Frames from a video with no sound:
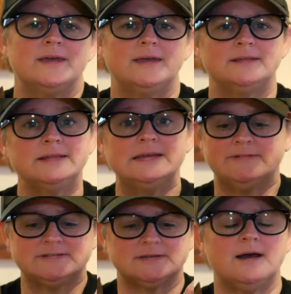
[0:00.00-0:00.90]
and leave
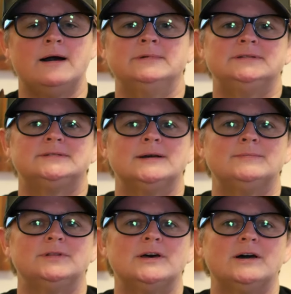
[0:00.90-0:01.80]
us a comment down
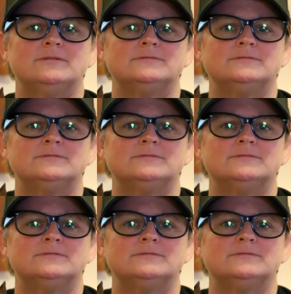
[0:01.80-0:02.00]
below.